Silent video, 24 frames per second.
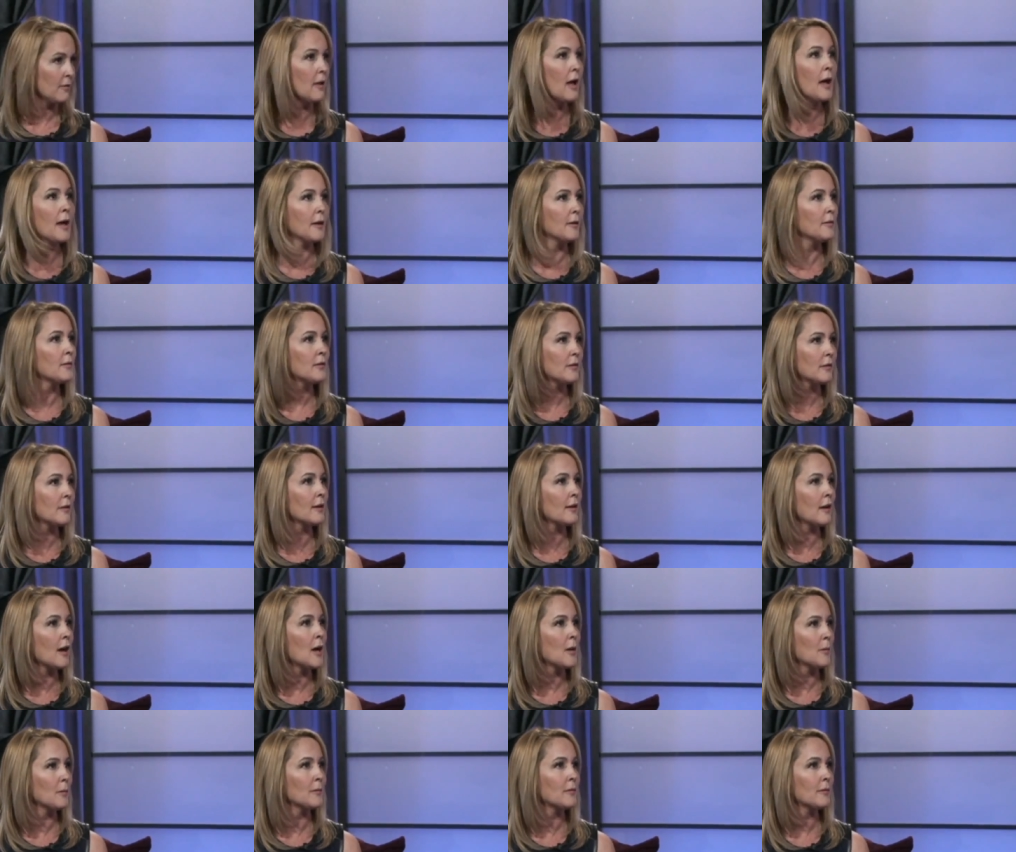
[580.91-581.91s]
lot of
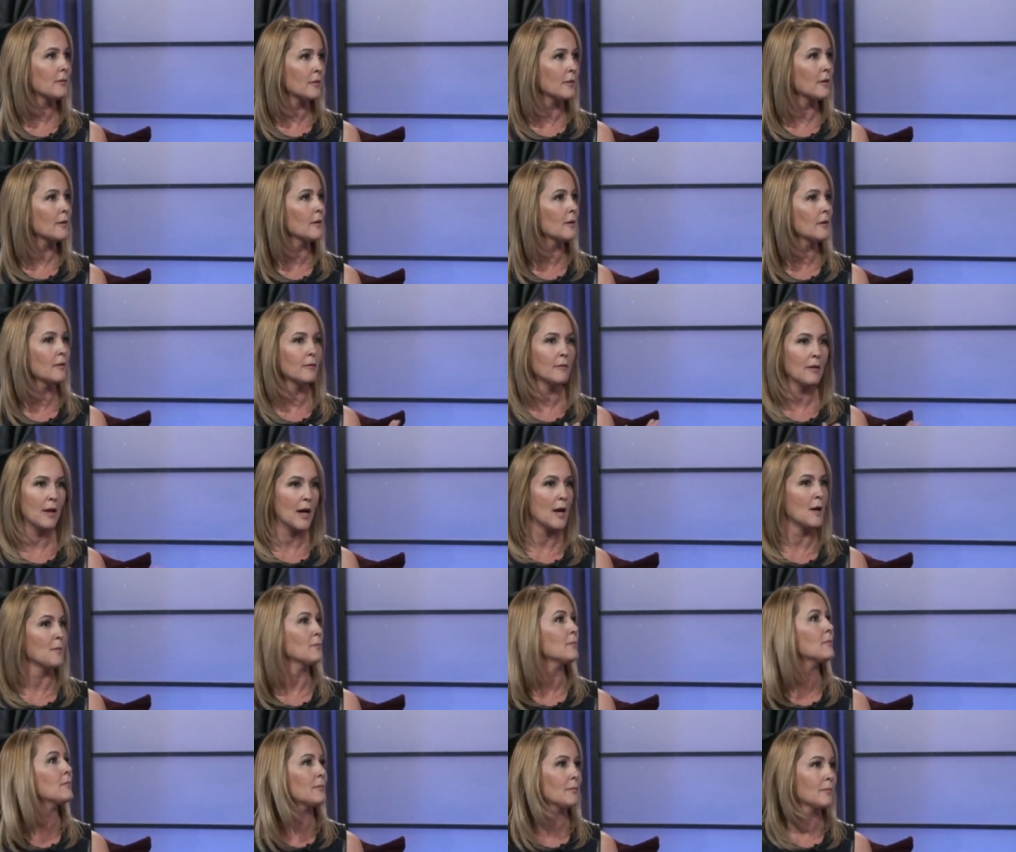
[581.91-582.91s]
sitcoms still
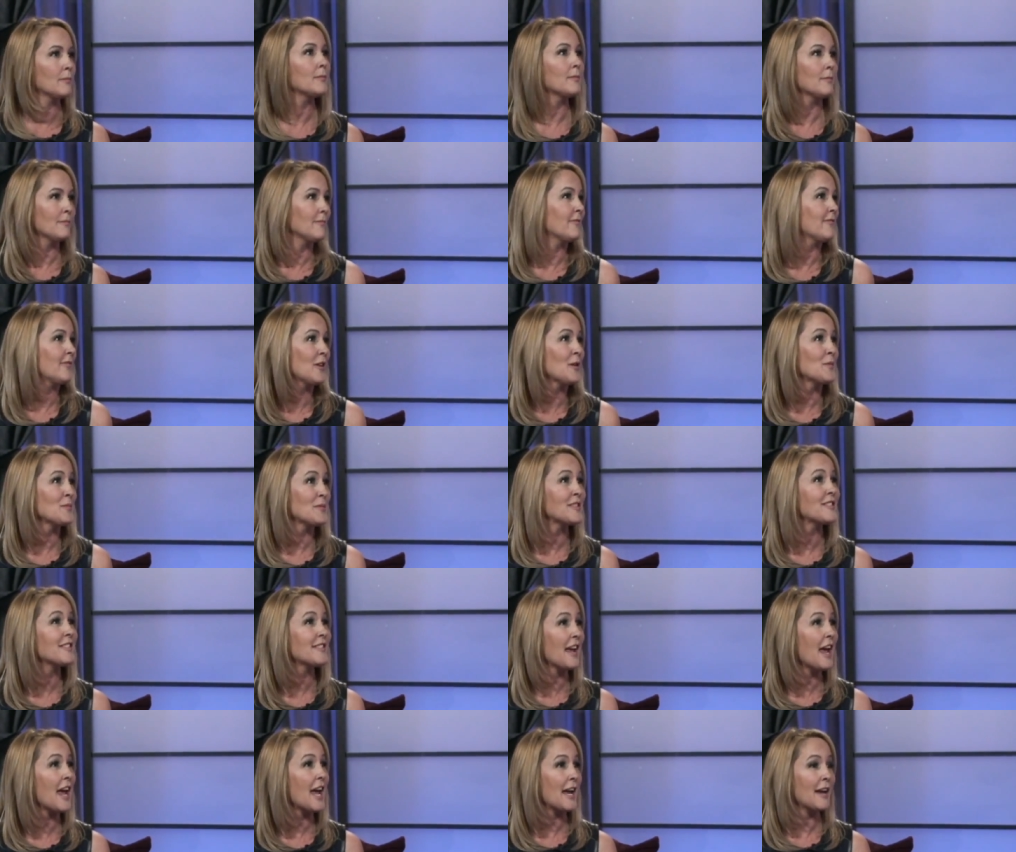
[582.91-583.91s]
um, film
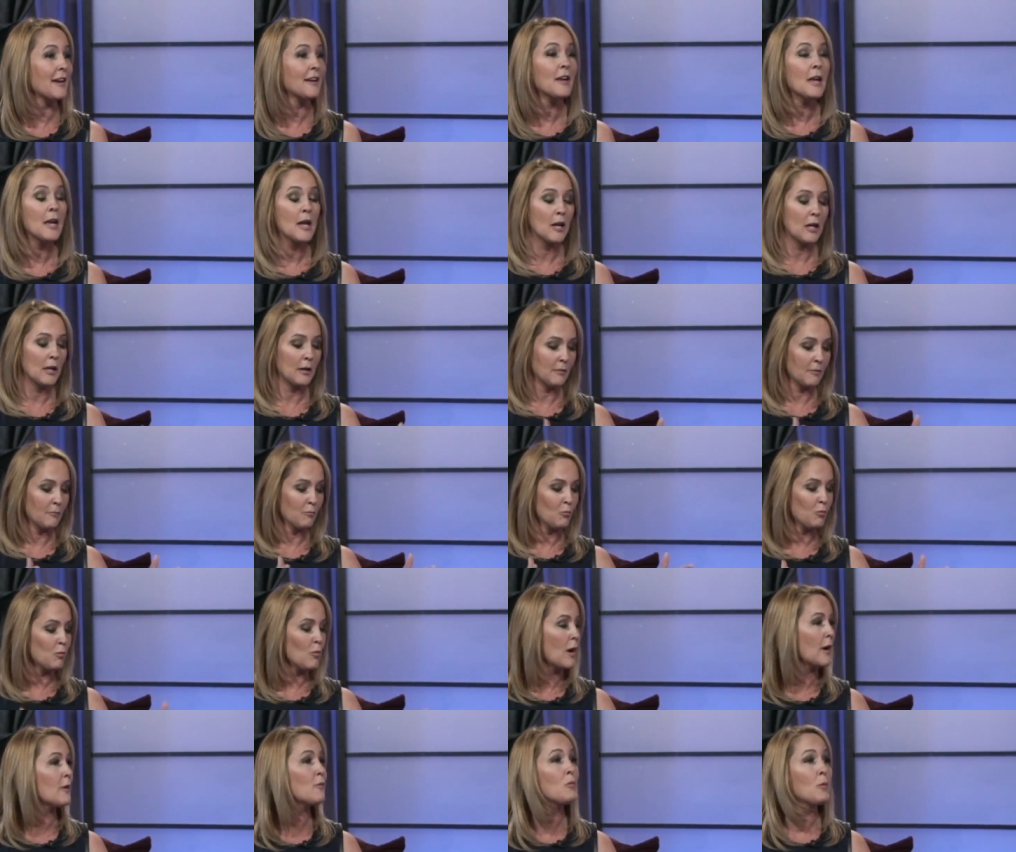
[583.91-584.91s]
today. It,
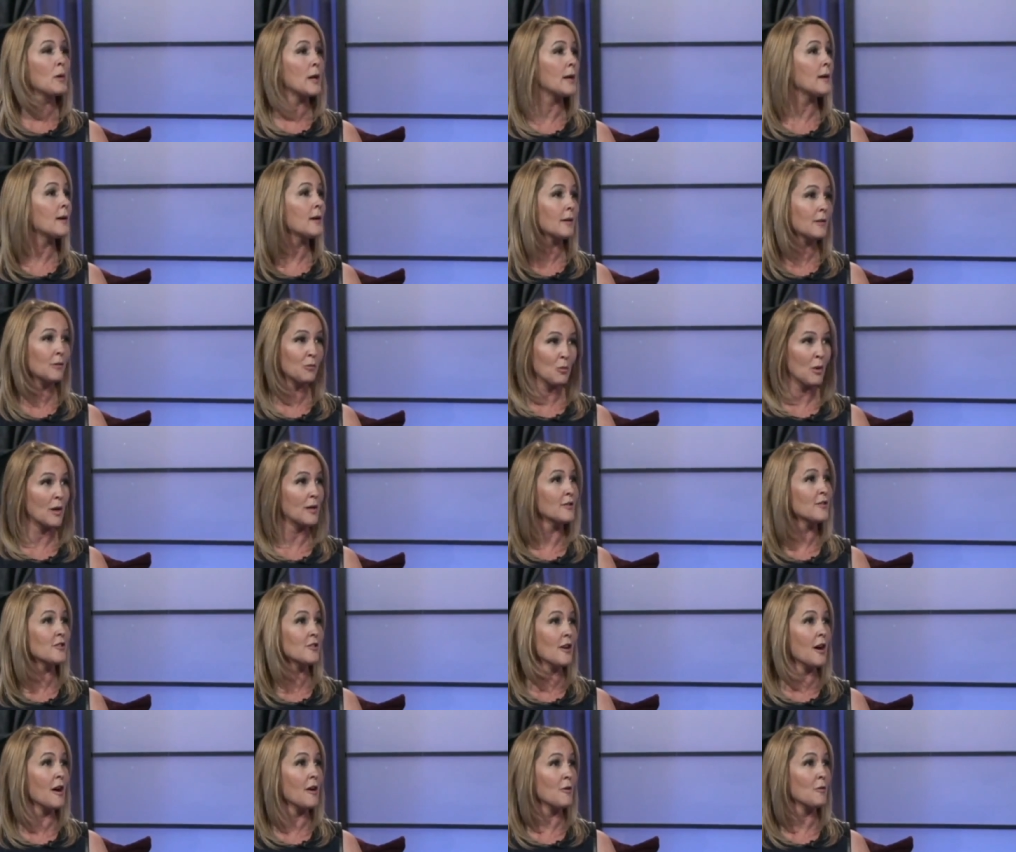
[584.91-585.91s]
one week is one
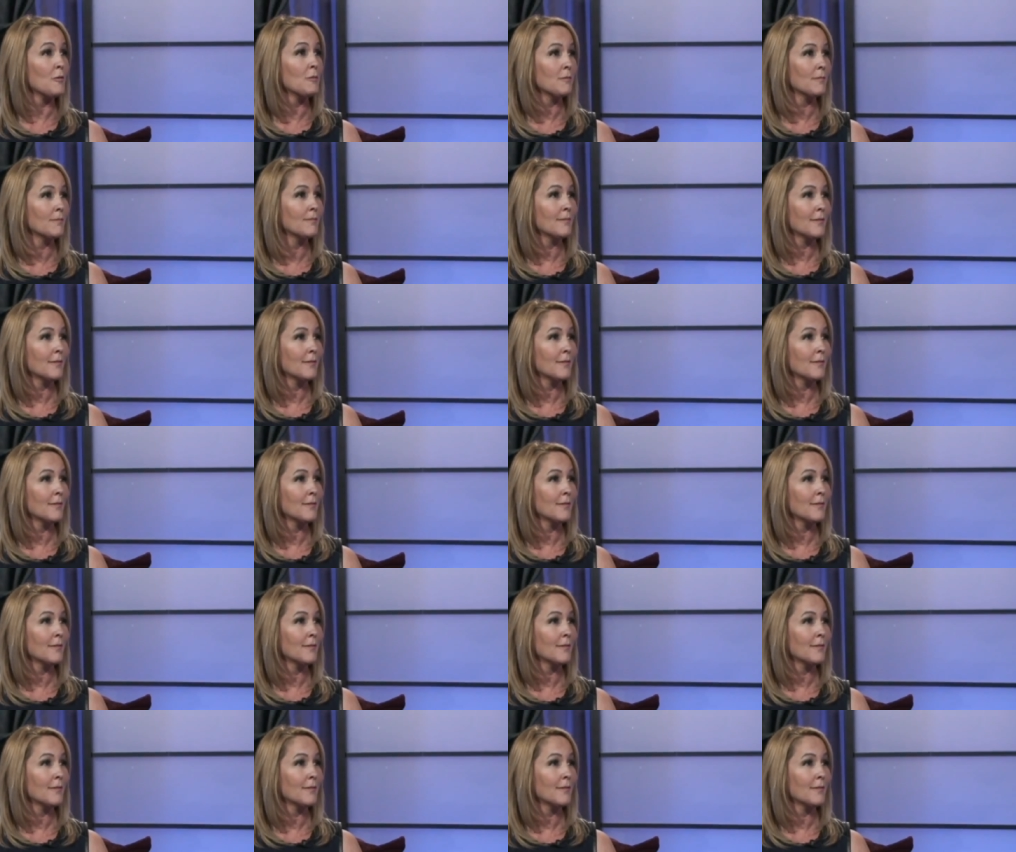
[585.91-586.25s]
show.